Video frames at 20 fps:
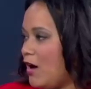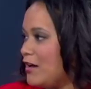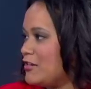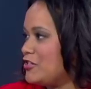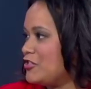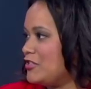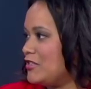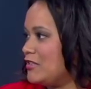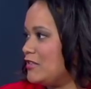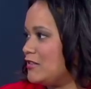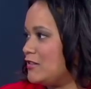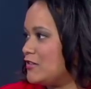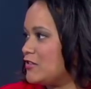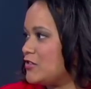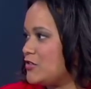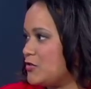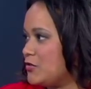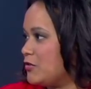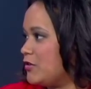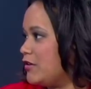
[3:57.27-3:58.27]
watching the
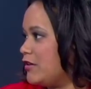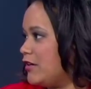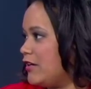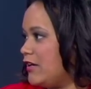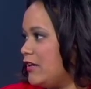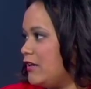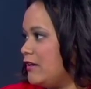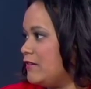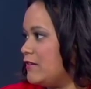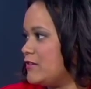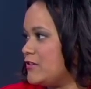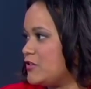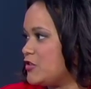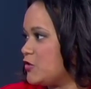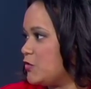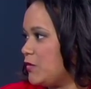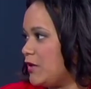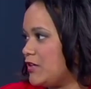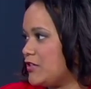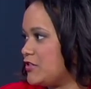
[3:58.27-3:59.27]
story and the
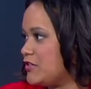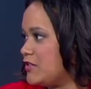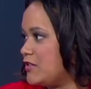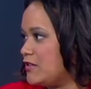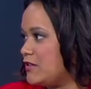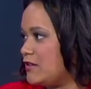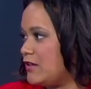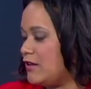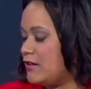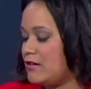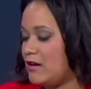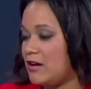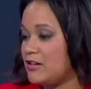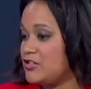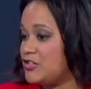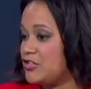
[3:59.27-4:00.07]
situation that not